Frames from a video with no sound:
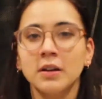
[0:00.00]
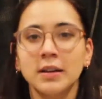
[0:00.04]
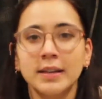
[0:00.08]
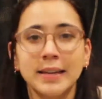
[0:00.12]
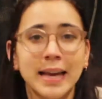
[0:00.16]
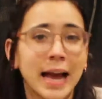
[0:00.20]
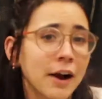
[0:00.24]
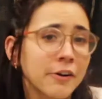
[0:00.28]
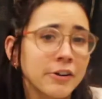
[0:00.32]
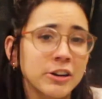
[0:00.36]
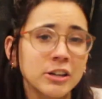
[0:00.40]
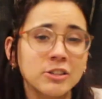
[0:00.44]

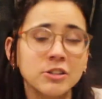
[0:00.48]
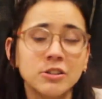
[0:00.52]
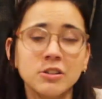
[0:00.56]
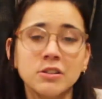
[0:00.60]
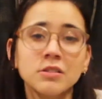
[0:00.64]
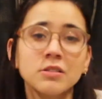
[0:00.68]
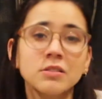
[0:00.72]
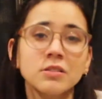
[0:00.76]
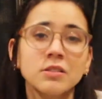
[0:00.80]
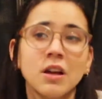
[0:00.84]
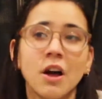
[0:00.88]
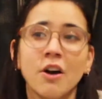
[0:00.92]

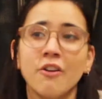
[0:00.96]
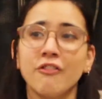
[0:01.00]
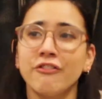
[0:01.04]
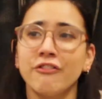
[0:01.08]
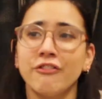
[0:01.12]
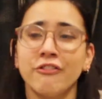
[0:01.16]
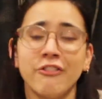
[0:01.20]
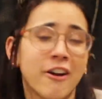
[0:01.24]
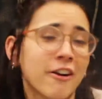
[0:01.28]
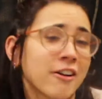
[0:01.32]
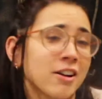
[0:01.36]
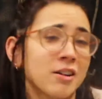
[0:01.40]
Characters,
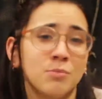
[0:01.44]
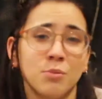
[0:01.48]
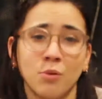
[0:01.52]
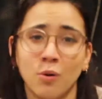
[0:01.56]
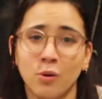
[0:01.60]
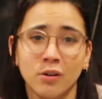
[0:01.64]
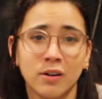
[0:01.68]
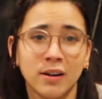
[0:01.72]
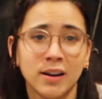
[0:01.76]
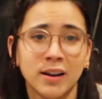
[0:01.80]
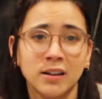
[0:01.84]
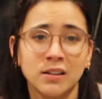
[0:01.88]
very
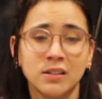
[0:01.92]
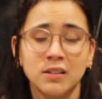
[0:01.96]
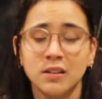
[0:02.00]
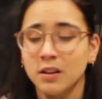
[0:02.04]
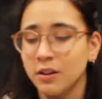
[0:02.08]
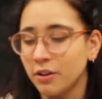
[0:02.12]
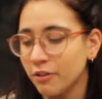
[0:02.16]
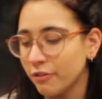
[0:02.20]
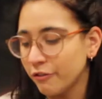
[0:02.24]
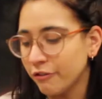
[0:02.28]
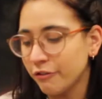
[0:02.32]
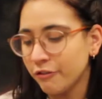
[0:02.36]
boring.
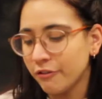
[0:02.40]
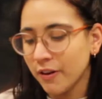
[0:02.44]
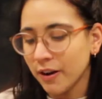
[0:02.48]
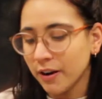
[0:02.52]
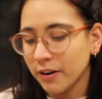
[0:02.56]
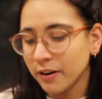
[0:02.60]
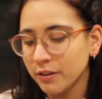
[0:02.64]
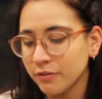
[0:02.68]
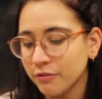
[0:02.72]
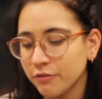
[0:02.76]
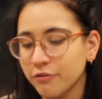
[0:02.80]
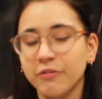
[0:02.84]

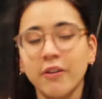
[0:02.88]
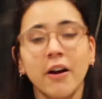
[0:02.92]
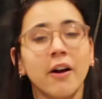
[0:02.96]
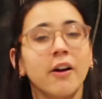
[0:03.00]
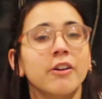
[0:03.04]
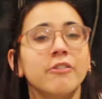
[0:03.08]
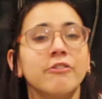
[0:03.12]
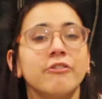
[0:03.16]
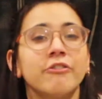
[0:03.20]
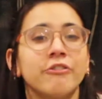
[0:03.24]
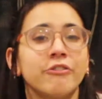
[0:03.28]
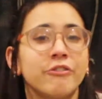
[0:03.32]
Very,
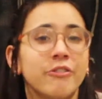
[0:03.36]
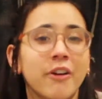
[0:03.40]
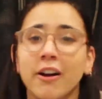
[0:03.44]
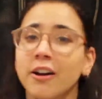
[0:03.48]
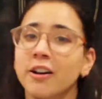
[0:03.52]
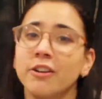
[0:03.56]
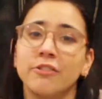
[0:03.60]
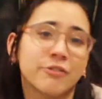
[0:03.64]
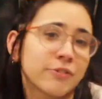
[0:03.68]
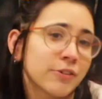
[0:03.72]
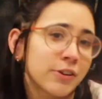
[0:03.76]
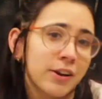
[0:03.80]
very,
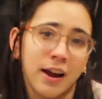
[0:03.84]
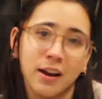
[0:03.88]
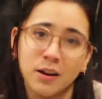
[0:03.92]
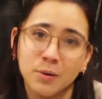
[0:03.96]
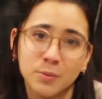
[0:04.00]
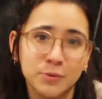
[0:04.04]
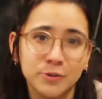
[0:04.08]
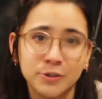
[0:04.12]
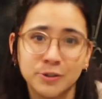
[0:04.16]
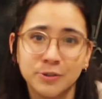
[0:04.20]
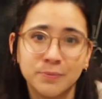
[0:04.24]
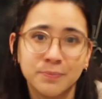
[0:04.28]
very
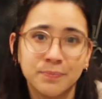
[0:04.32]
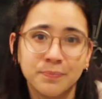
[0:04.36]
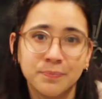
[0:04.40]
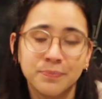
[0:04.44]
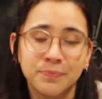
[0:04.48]
forgettable.